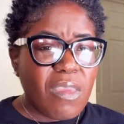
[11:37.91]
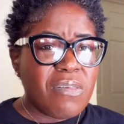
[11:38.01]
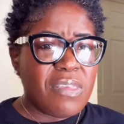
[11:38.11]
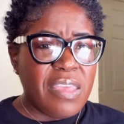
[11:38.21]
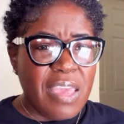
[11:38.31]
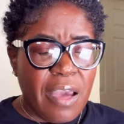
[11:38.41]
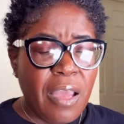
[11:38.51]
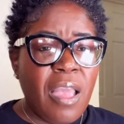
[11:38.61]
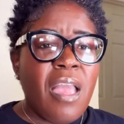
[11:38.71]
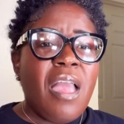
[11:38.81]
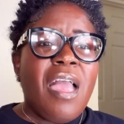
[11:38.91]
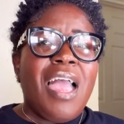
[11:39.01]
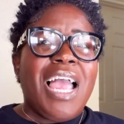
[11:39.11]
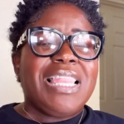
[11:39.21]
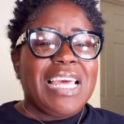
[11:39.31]
So yeah,
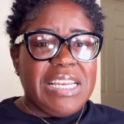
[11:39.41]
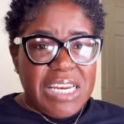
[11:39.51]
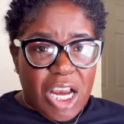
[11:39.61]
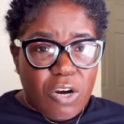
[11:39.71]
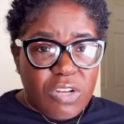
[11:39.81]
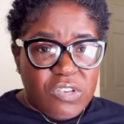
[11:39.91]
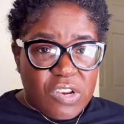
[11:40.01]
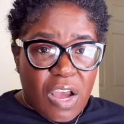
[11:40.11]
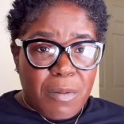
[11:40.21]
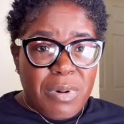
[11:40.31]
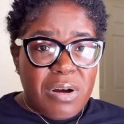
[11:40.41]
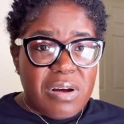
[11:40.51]
they did a good job